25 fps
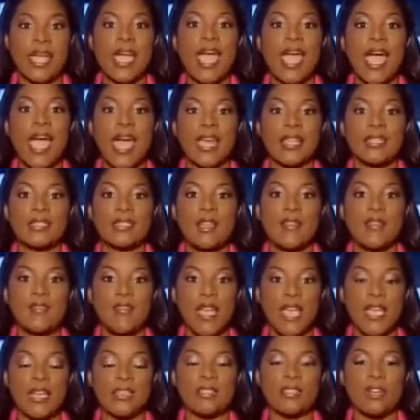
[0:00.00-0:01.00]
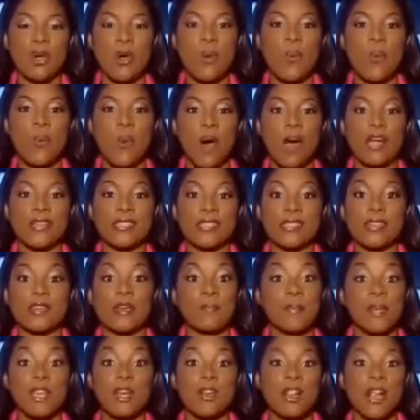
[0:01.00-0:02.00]
And they don't want
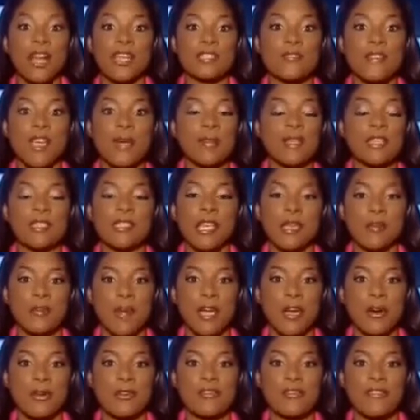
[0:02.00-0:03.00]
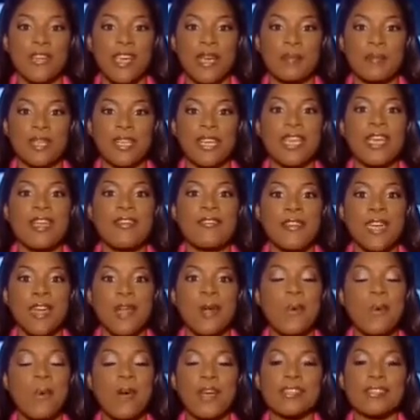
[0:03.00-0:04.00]
middle class families like my own family. They
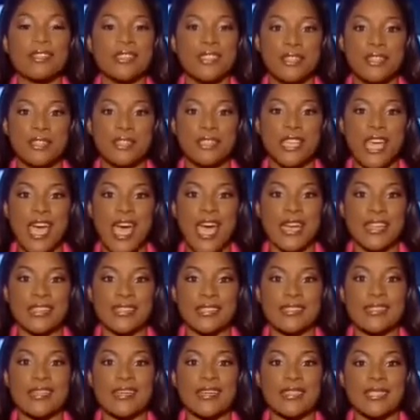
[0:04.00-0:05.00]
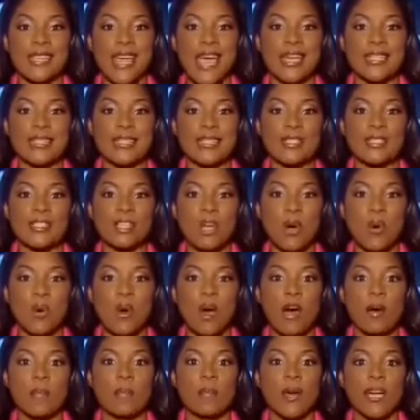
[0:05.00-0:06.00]
don't want to see their taxes go
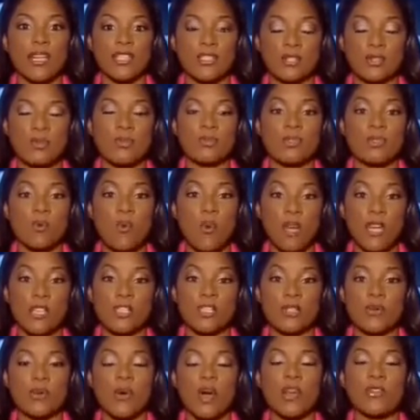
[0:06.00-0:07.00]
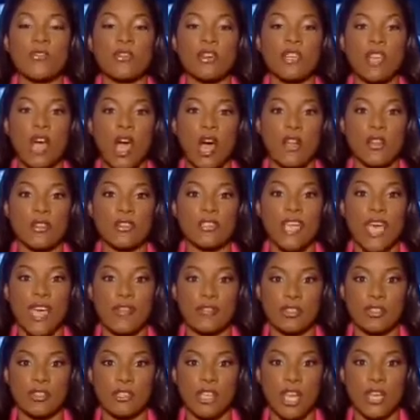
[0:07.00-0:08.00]
up by $2,200
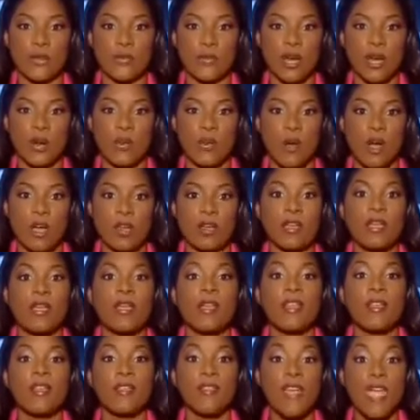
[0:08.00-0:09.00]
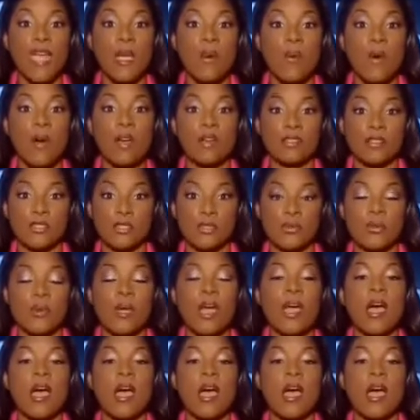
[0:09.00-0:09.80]
after January 1. They want to